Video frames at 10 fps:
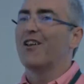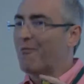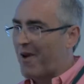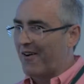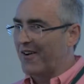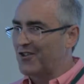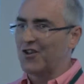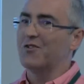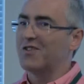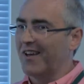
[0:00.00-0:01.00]
no
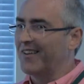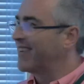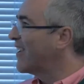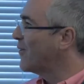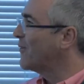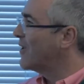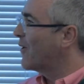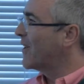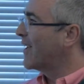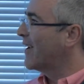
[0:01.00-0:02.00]
marriage, no son,
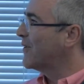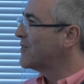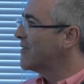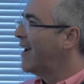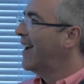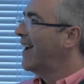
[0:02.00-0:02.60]
no anything else.